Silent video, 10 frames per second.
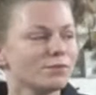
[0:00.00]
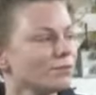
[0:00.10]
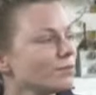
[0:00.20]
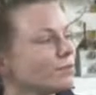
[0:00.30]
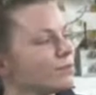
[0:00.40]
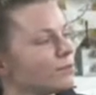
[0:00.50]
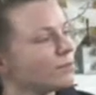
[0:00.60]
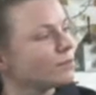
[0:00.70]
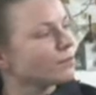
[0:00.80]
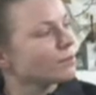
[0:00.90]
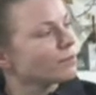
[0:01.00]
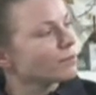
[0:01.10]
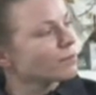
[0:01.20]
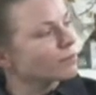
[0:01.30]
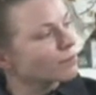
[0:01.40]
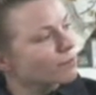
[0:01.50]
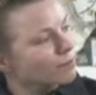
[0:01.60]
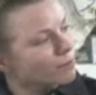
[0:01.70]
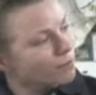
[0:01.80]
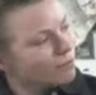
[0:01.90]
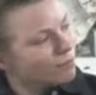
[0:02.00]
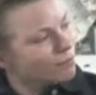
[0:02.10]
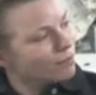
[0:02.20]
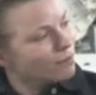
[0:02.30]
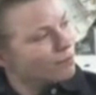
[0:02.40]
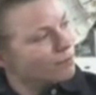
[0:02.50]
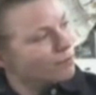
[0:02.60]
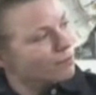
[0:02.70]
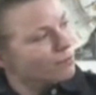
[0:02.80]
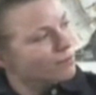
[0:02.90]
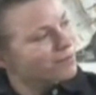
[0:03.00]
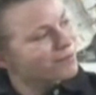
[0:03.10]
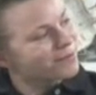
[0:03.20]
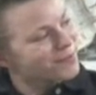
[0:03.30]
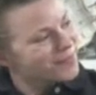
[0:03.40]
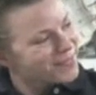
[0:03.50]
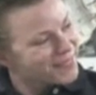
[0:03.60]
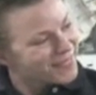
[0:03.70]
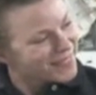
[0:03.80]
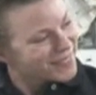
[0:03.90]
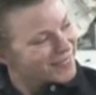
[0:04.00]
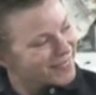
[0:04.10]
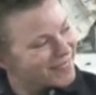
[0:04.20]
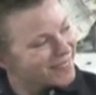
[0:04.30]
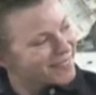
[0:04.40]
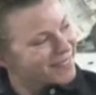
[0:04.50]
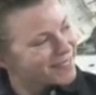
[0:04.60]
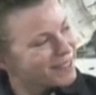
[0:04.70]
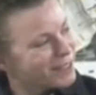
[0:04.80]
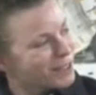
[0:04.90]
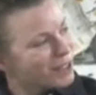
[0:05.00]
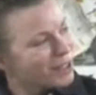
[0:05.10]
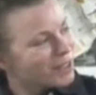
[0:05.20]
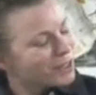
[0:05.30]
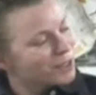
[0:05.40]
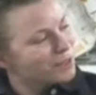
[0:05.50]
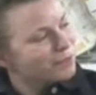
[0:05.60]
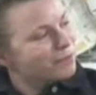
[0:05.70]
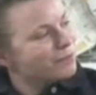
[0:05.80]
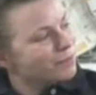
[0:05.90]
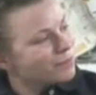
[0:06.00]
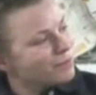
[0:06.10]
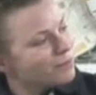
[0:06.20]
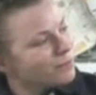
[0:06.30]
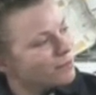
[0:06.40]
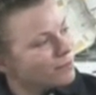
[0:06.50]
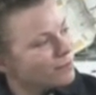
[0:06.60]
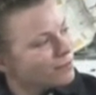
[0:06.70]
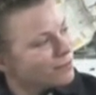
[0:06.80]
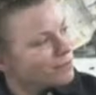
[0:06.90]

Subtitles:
This person isn't speaking.